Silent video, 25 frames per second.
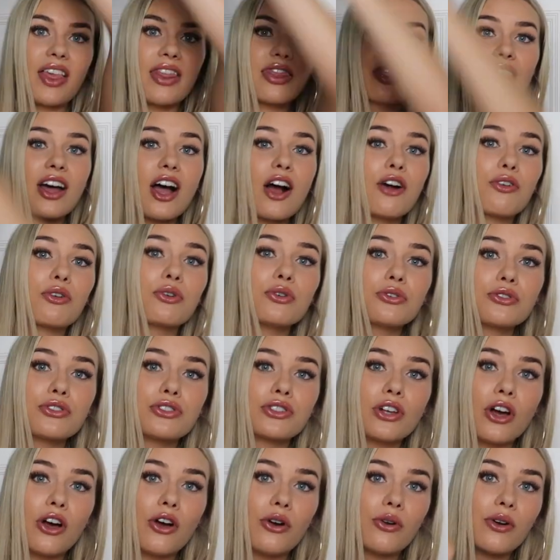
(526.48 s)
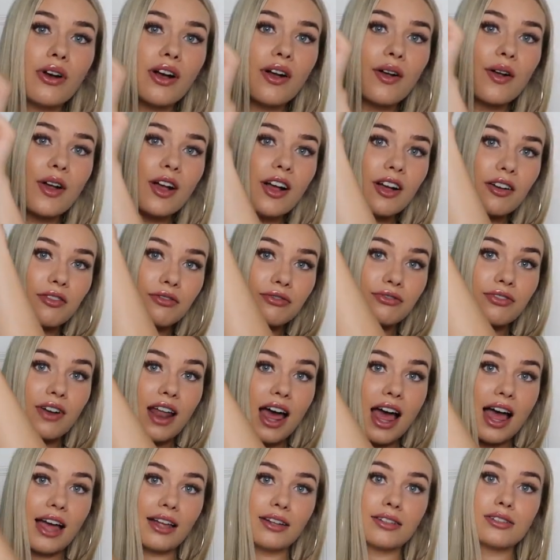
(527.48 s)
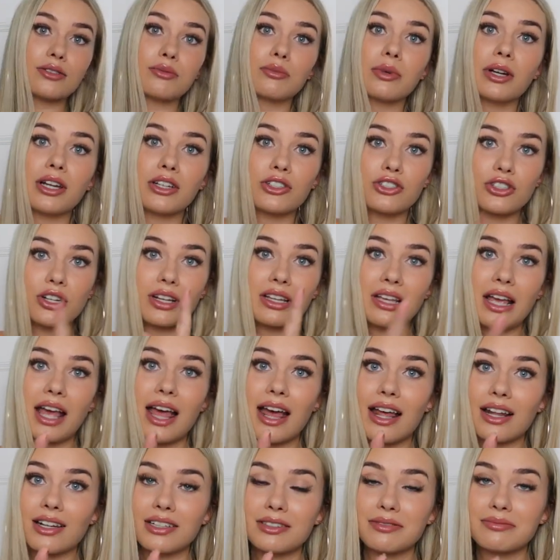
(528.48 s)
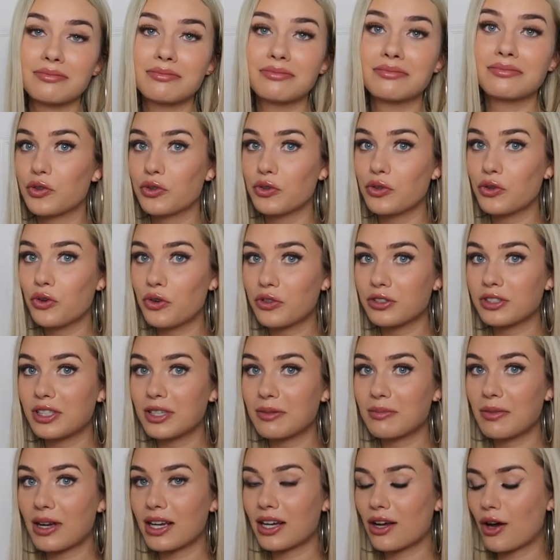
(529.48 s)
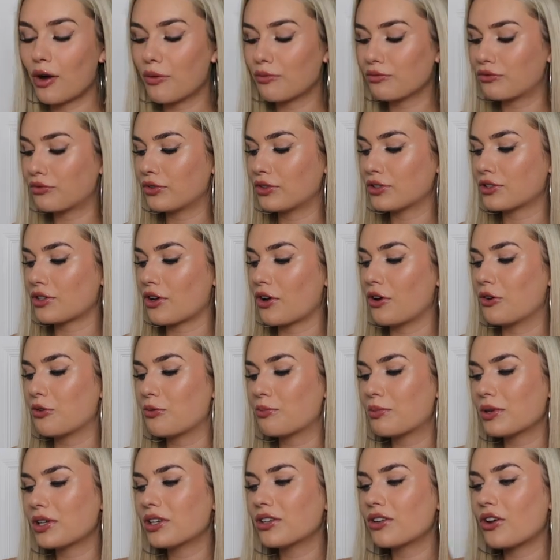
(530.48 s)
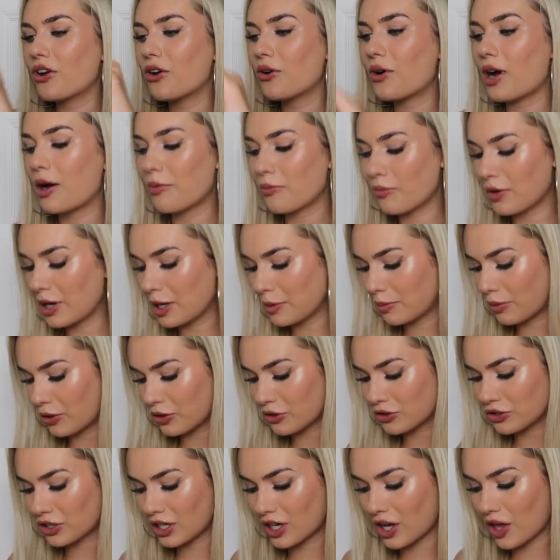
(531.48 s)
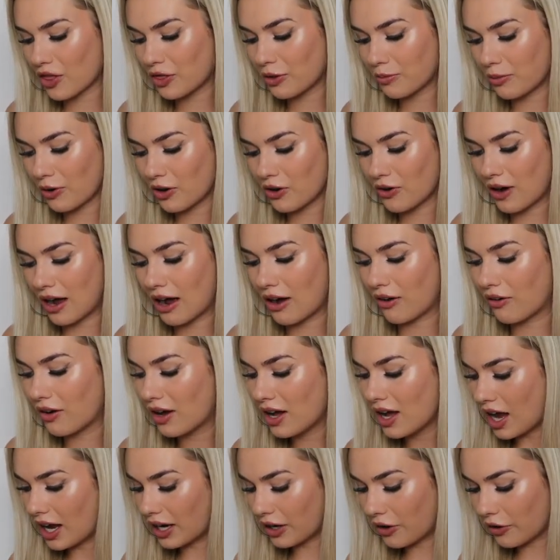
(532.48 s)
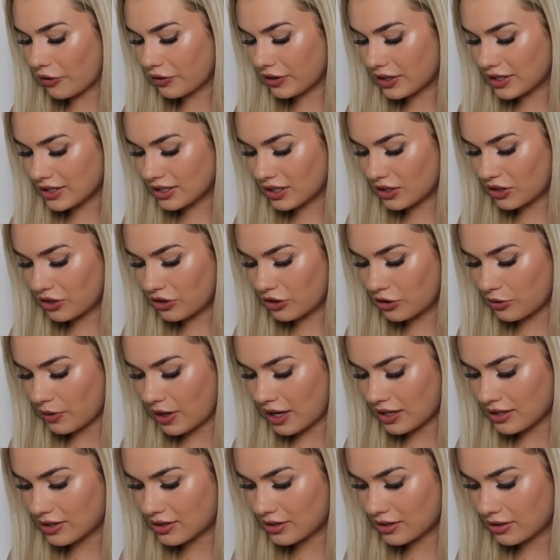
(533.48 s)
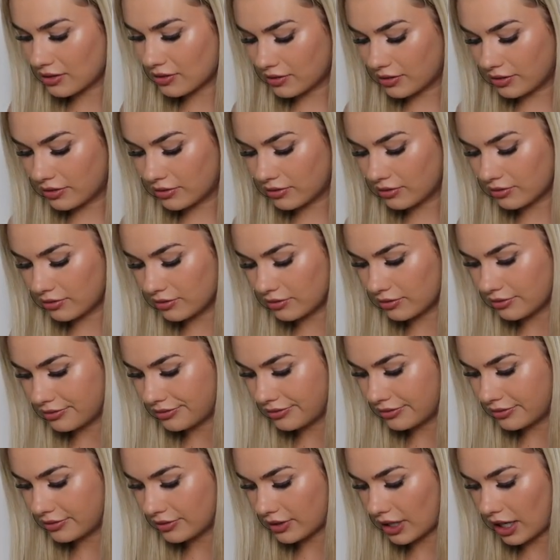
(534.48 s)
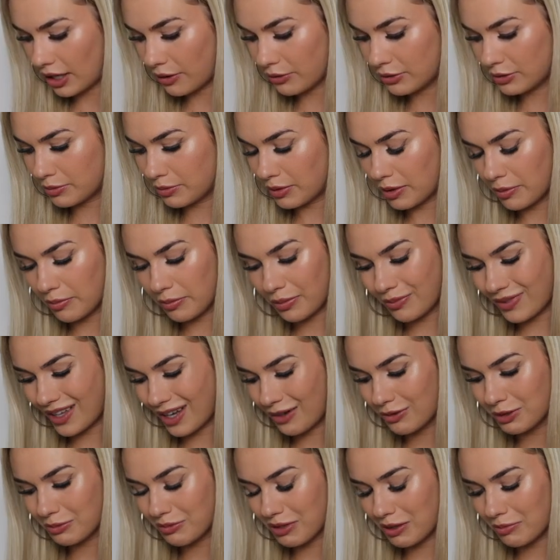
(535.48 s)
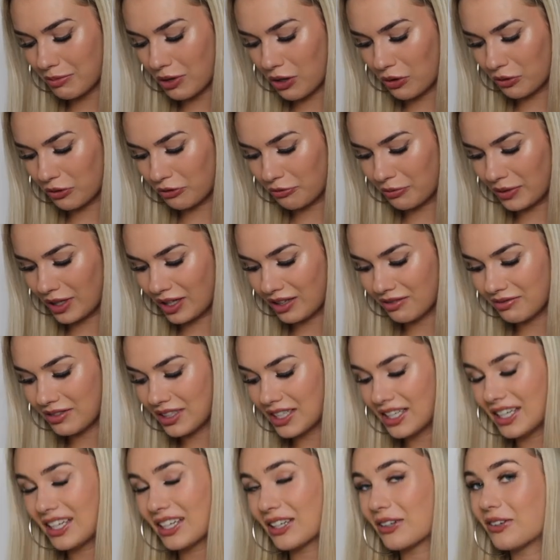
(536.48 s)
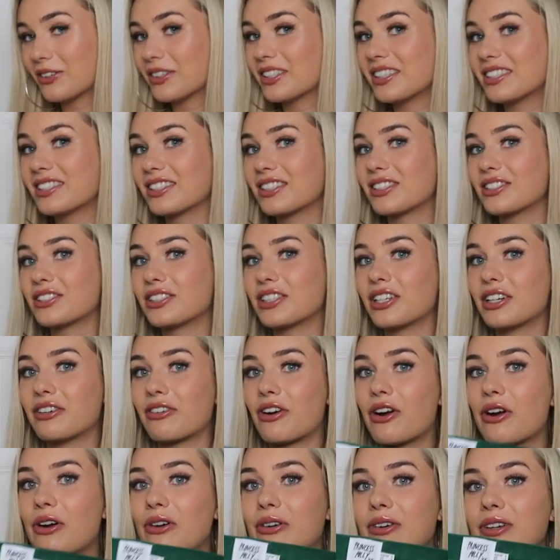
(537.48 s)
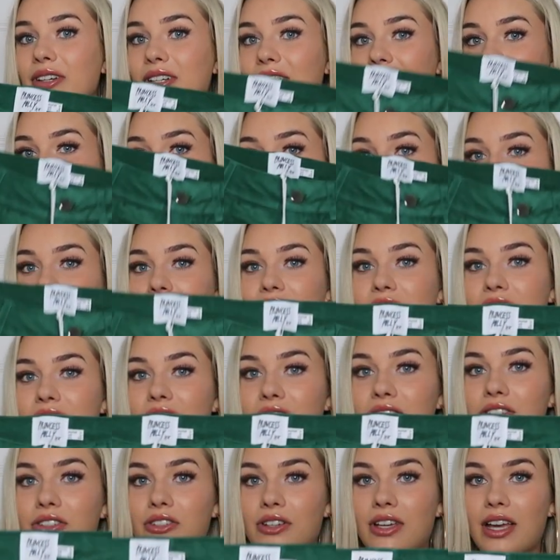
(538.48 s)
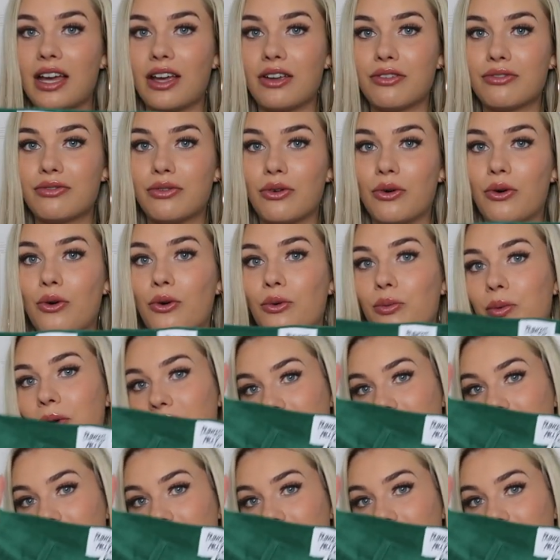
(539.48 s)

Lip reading: that are also flared, which again, not in my comfort zone, but you know, I'm really pushing the boat out. I got these in a US, that was a bit bold of me. Got these in a 0, which is a UK 4,